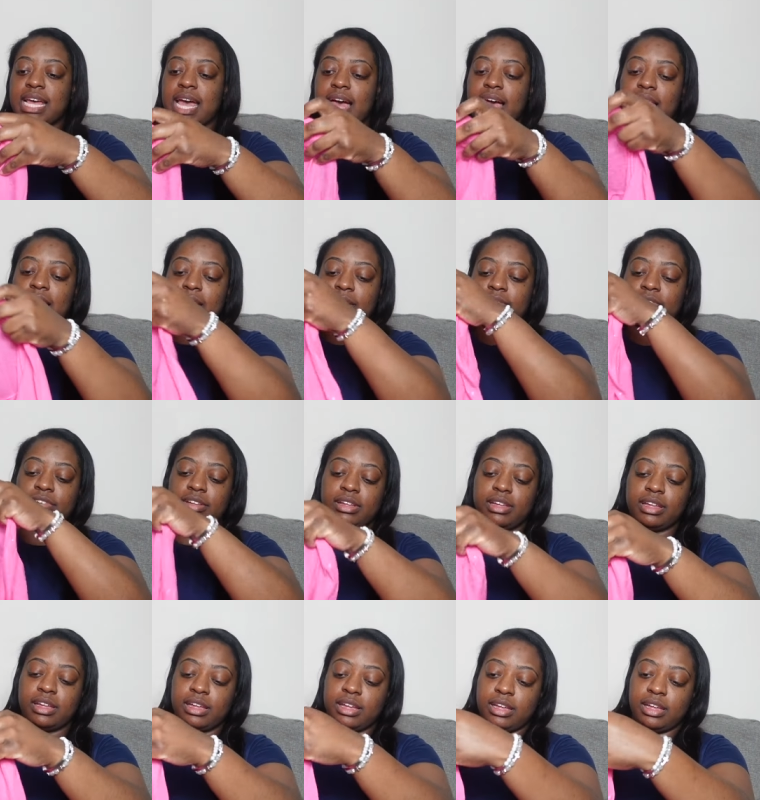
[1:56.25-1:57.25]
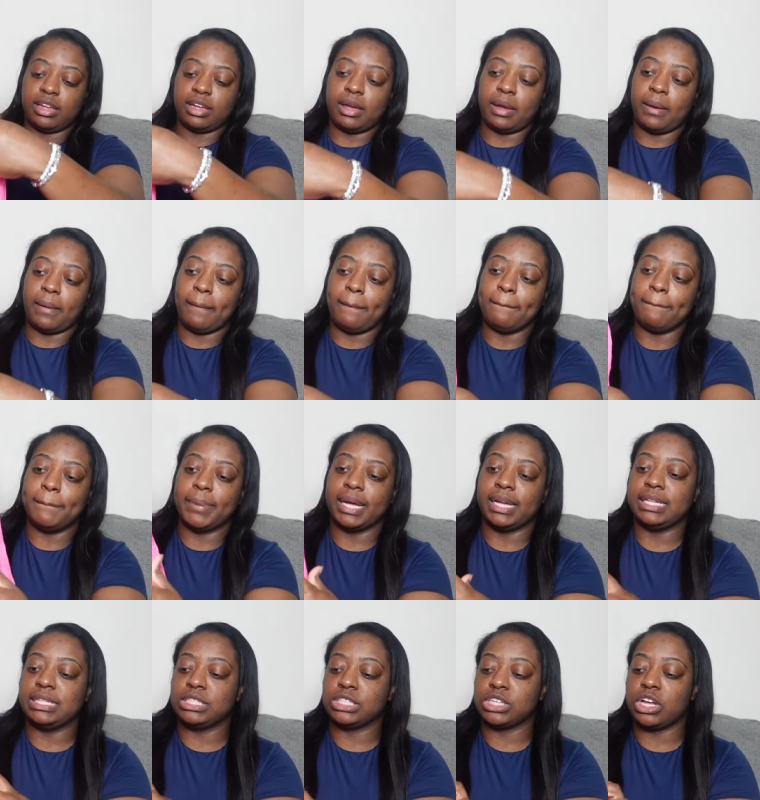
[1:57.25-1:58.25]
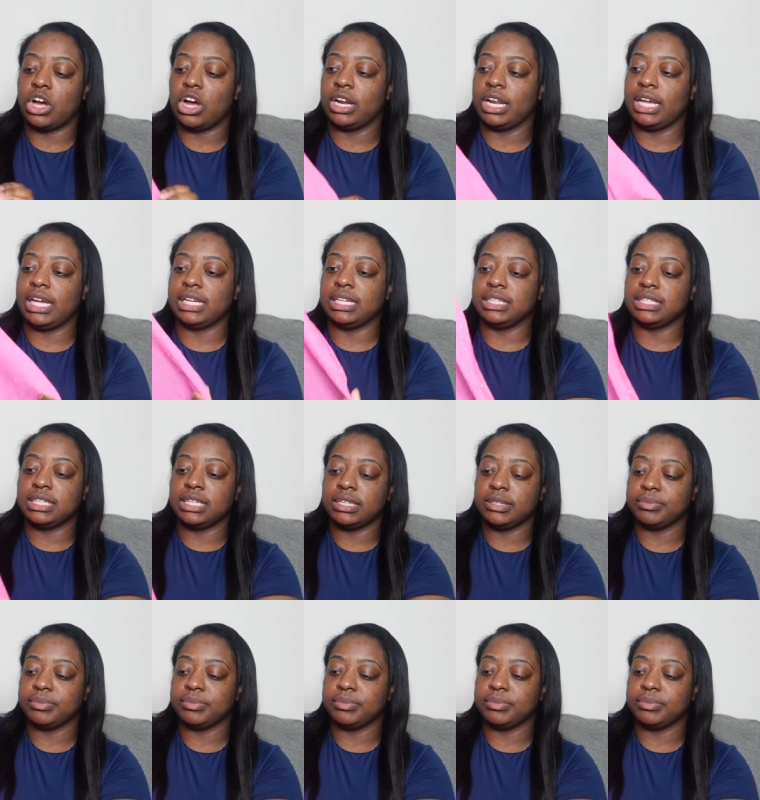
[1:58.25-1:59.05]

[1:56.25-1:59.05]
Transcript: have buttons on it.